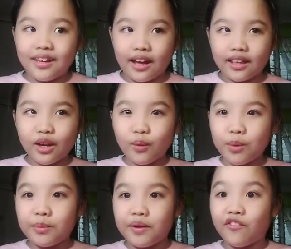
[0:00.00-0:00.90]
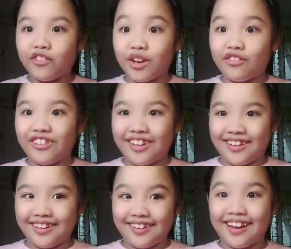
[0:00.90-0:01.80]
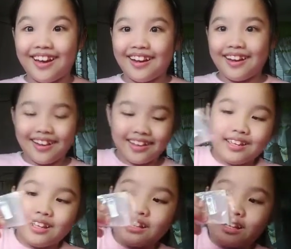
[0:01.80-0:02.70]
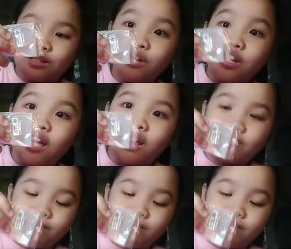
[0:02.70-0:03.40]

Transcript: I think we'll be fluffy. Yeah. Let's put it.